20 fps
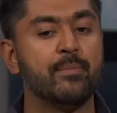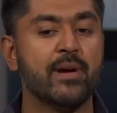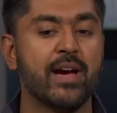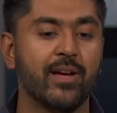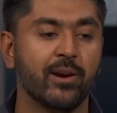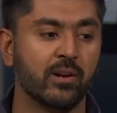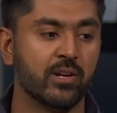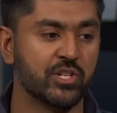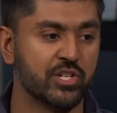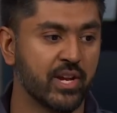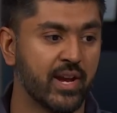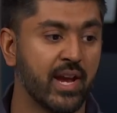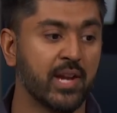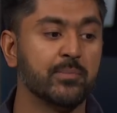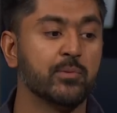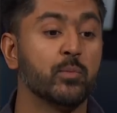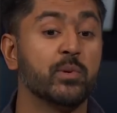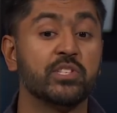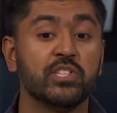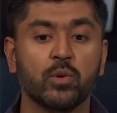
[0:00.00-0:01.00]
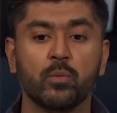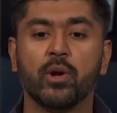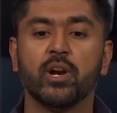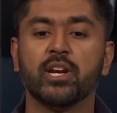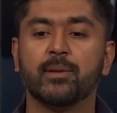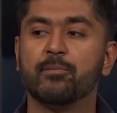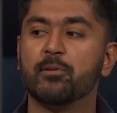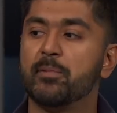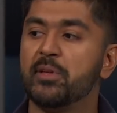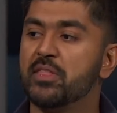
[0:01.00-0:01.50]
pattern change, but we still
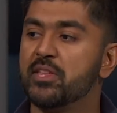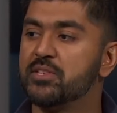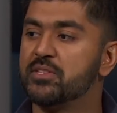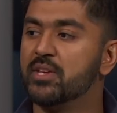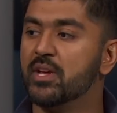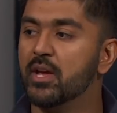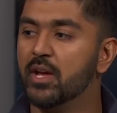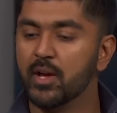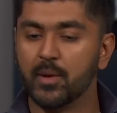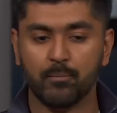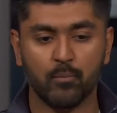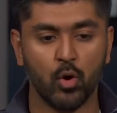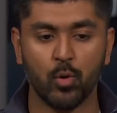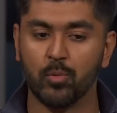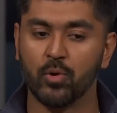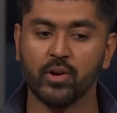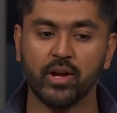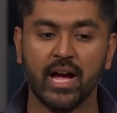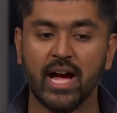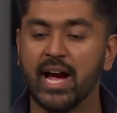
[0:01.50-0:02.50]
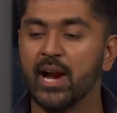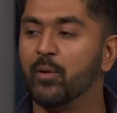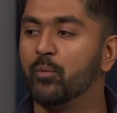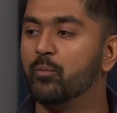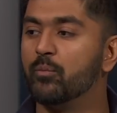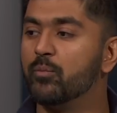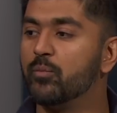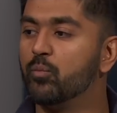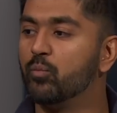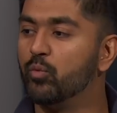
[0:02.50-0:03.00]
wanted him to be this mobile guy,
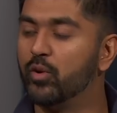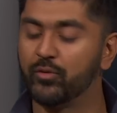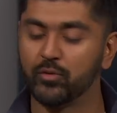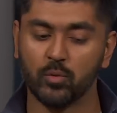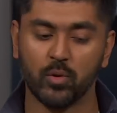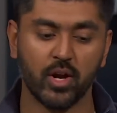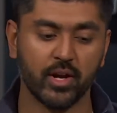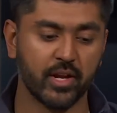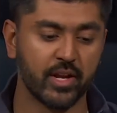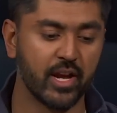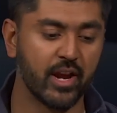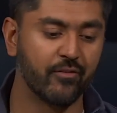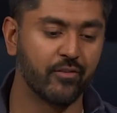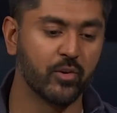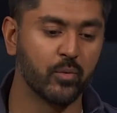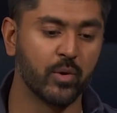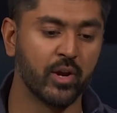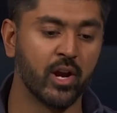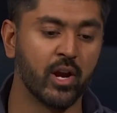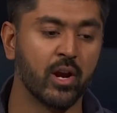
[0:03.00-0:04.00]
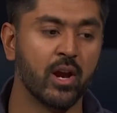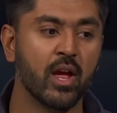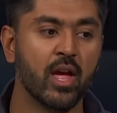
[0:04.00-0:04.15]
rift walking everywhere.